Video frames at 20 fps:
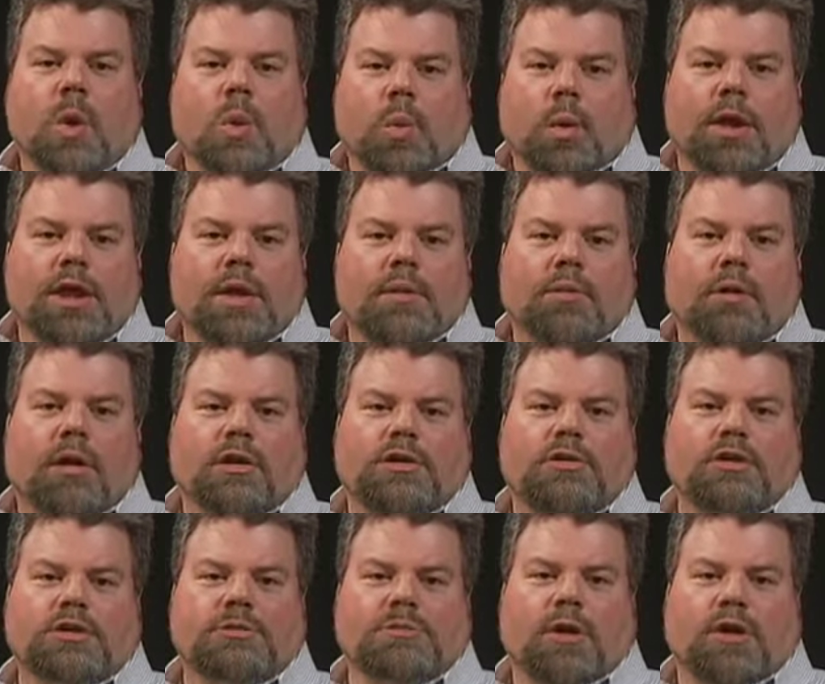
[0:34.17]
William wrote
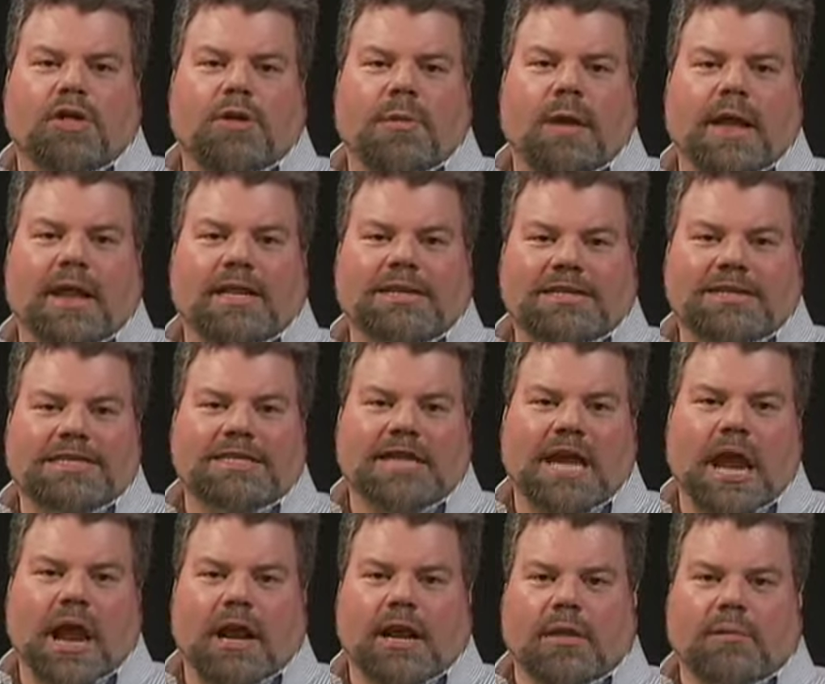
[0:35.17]
to his mother about his
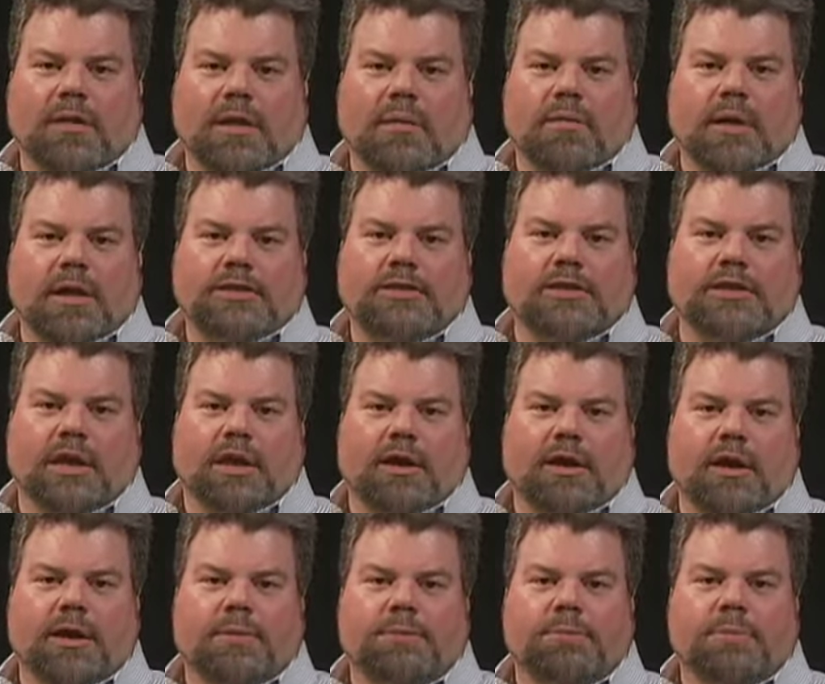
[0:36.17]
desire to be a
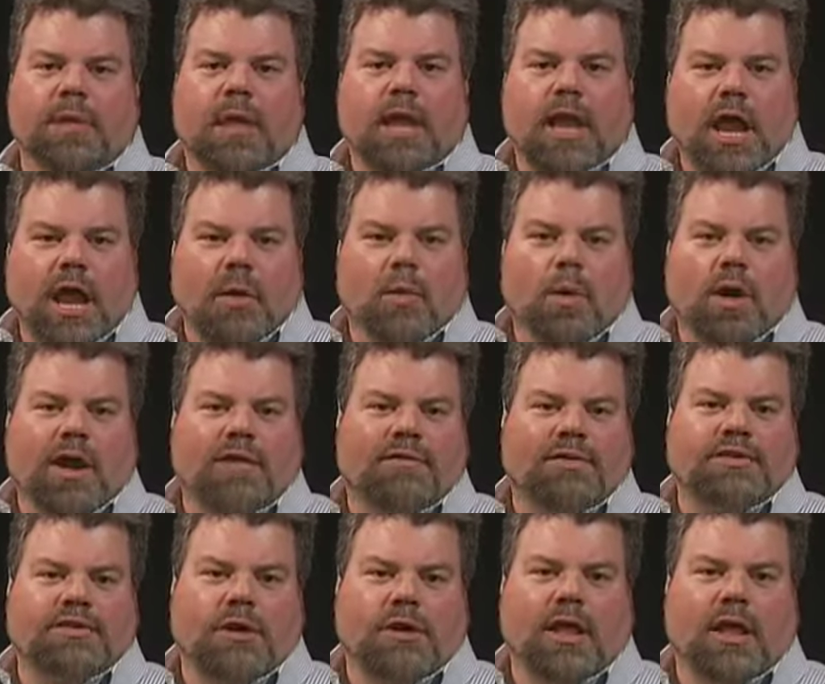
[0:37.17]
missionary. In one of
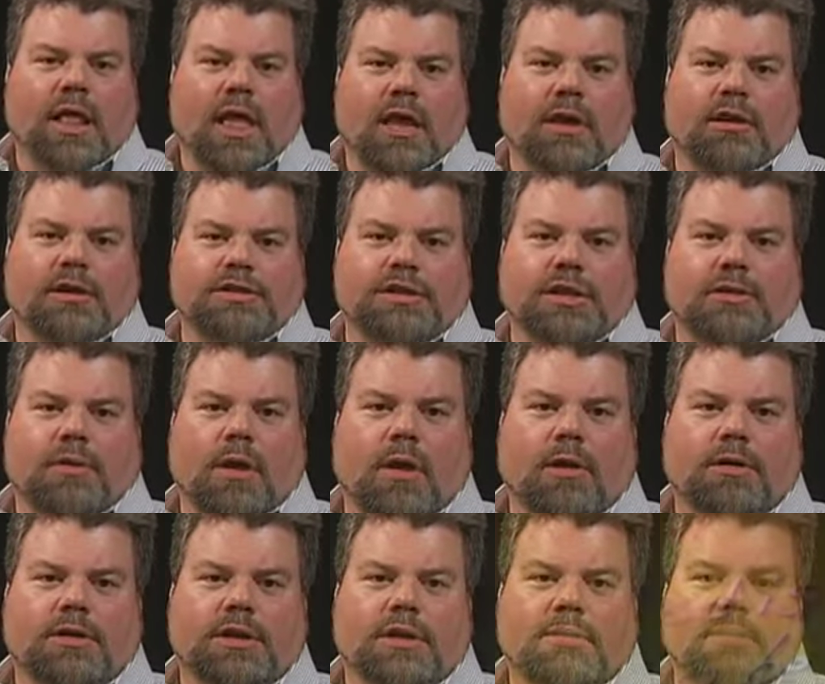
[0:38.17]
his early letters, he
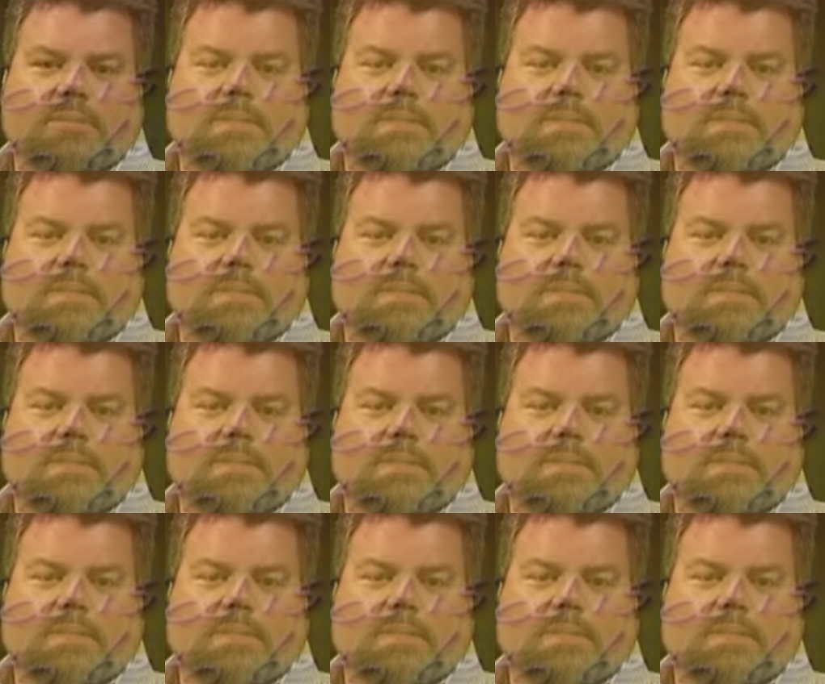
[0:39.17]
wrote,